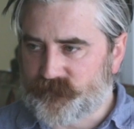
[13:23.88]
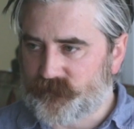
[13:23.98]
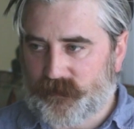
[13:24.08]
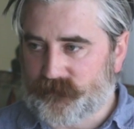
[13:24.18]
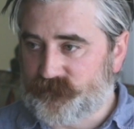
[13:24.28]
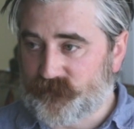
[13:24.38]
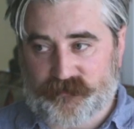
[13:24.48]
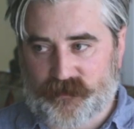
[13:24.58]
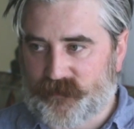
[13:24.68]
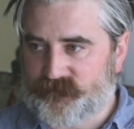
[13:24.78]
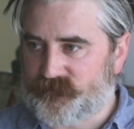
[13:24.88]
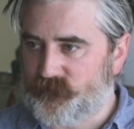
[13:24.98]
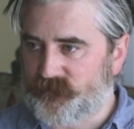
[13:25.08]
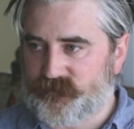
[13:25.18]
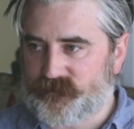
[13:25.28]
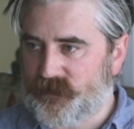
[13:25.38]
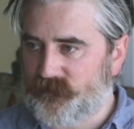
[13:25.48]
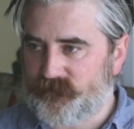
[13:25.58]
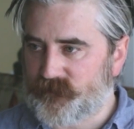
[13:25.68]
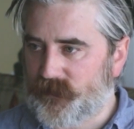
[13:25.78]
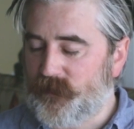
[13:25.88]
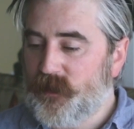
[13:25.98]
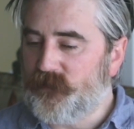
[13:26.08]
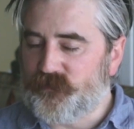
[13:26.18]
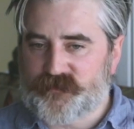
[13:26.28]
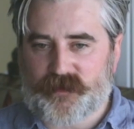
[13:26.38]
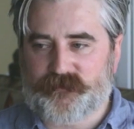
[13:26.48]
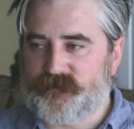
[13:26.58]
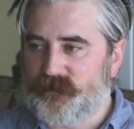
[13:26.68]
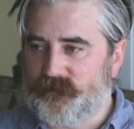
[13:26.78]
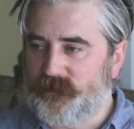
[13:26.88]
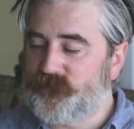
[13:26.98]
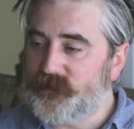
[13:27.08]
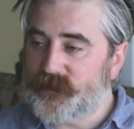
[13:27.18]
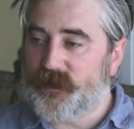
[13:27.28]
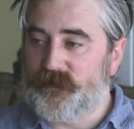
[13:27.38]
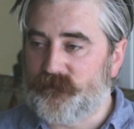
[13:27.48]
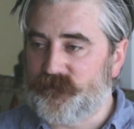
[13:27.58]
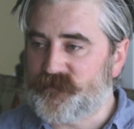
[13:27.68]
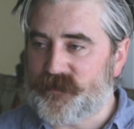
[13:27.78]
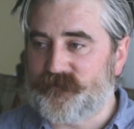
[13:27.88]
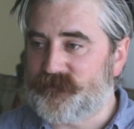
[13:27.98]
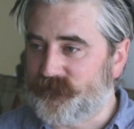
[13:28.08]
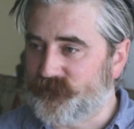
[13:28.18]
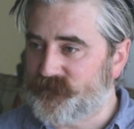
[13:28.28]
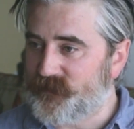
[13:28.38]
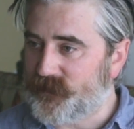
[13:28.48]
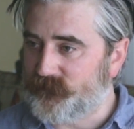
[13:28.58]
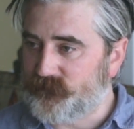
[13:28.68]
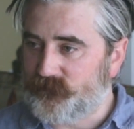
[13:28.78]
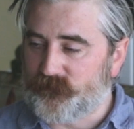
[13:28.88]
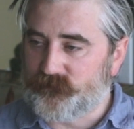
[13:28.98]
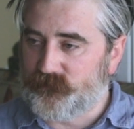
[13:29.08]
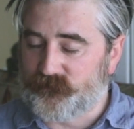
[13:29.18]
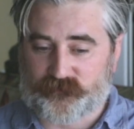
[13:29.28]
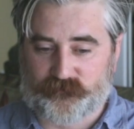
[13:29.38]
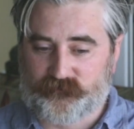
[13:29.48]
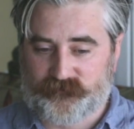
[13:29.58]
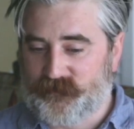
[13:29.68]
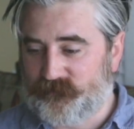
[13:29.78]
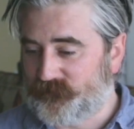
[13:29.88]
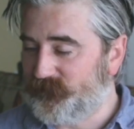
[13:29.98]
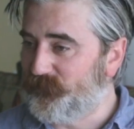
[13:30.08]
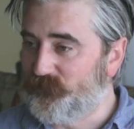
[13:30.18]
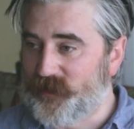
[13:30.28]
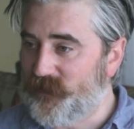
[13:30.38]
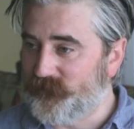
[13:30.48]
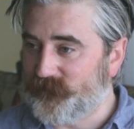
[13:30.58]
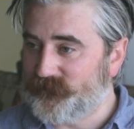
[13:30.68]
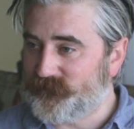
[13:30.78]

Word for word: So like just in the last 6 months, it's getting insane. If you stand still, if you're in KU and you stand still for a second, you're run over